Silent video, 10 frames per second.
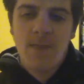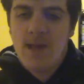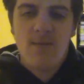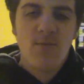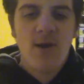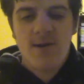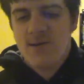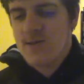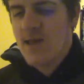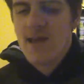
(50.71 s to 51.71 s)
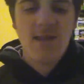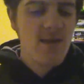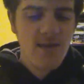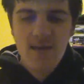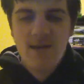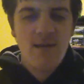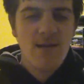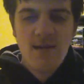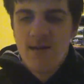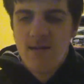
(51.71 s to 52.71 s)
I didn't practice that.
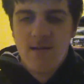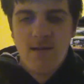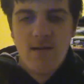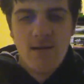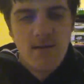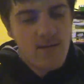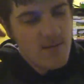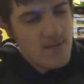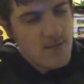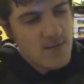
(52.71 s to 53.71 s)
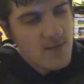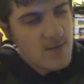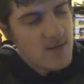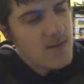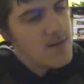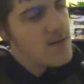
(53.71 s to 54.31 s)
Uh, let's see.